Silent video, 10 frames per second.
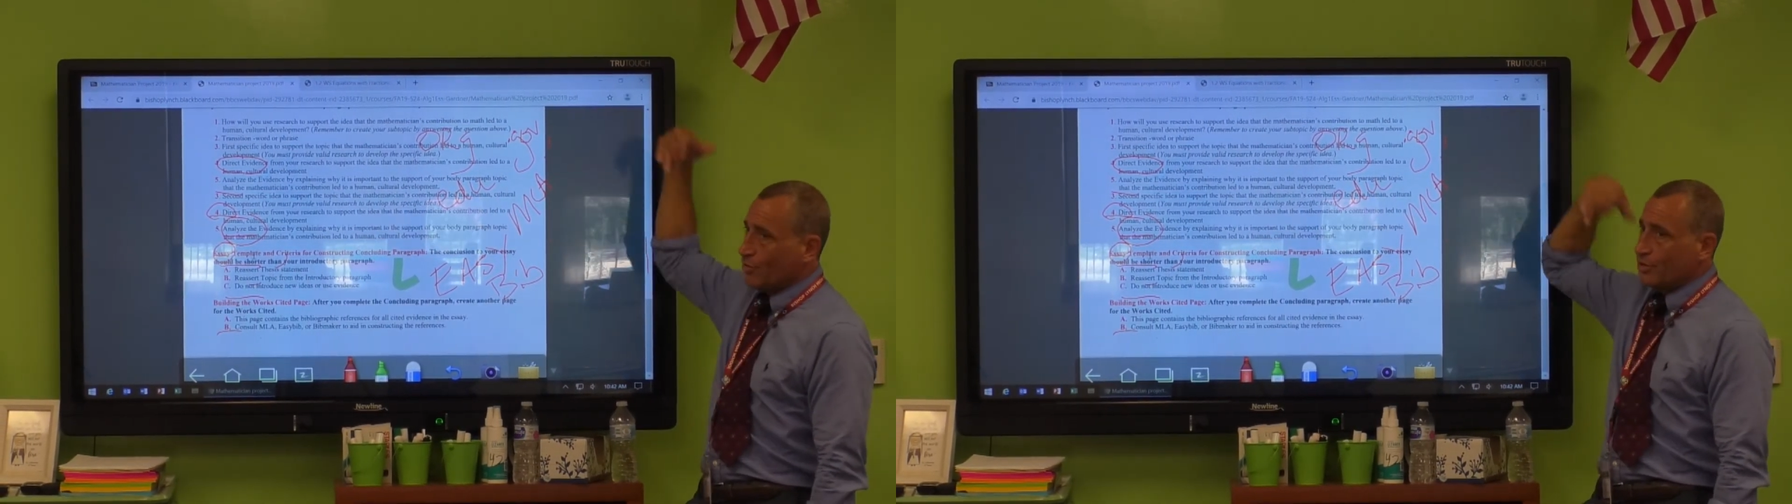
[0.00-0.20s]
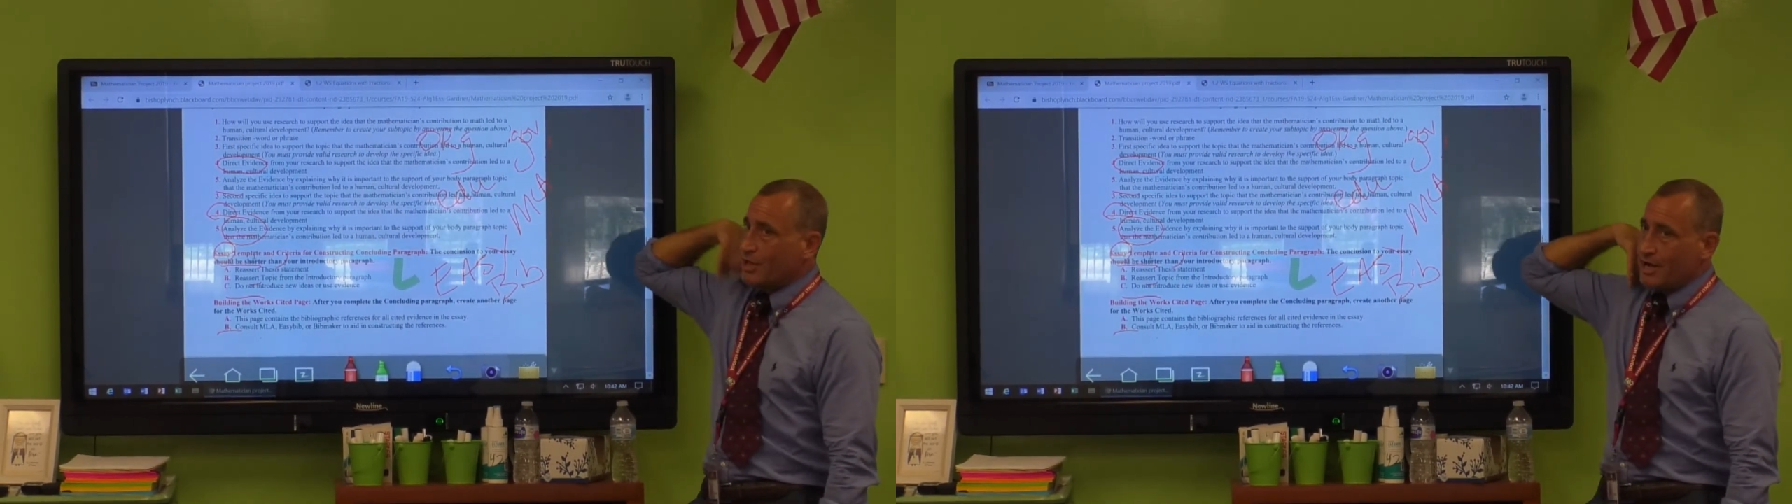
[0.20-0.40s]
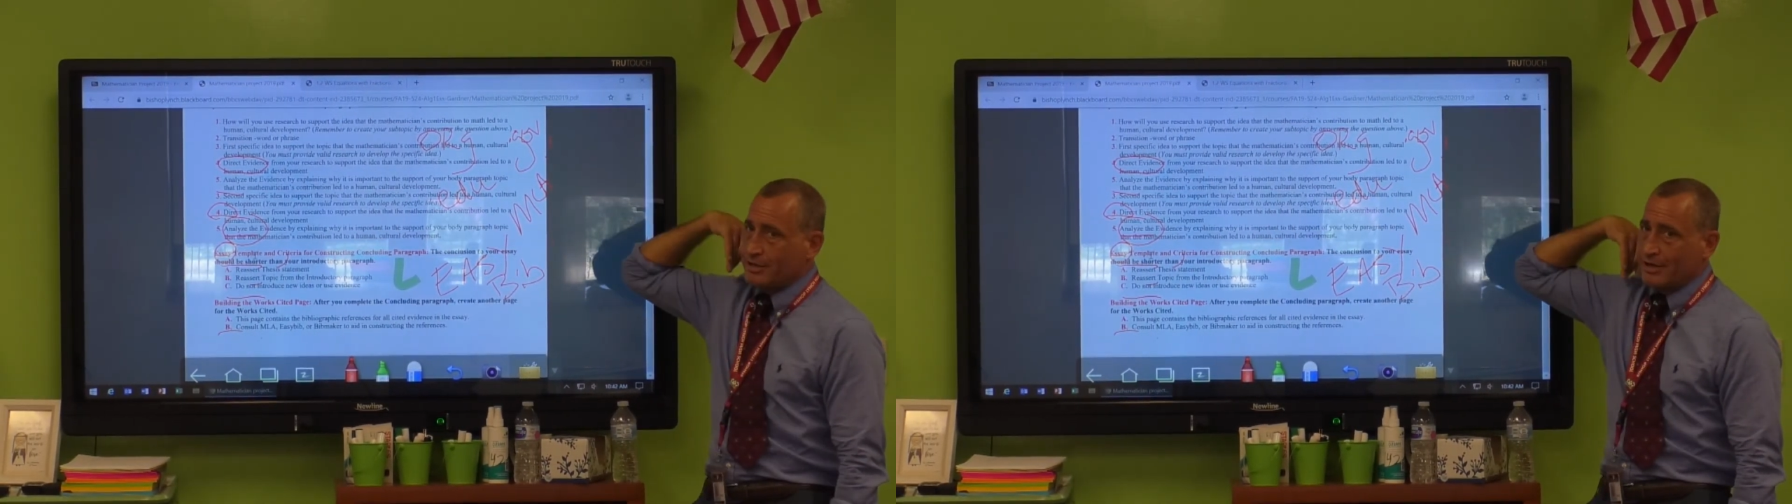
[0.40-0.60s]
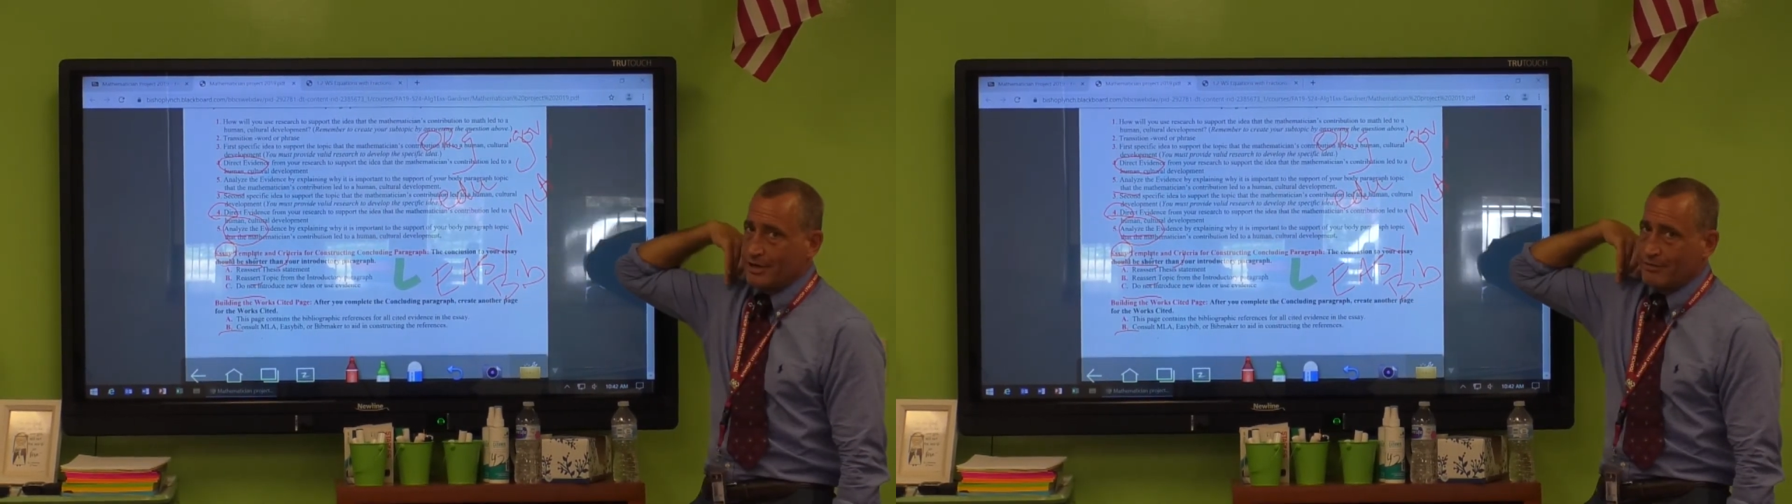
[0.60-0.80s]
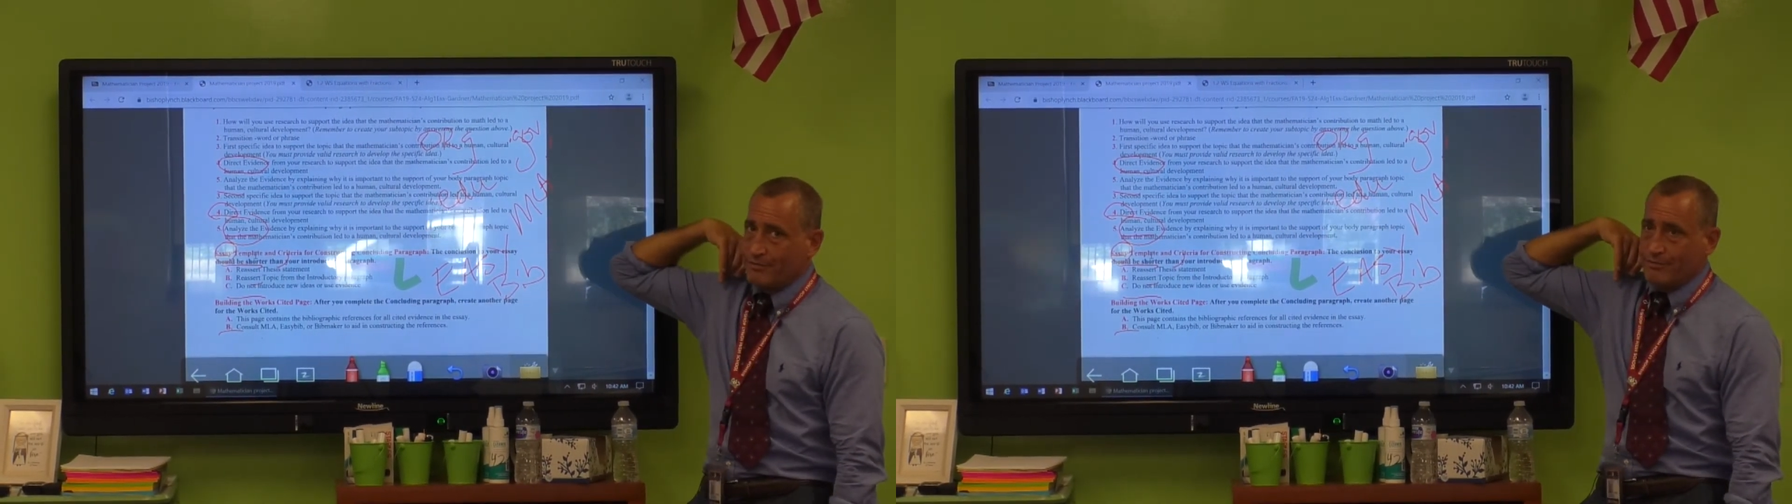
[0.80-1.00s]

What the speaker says: or .gov,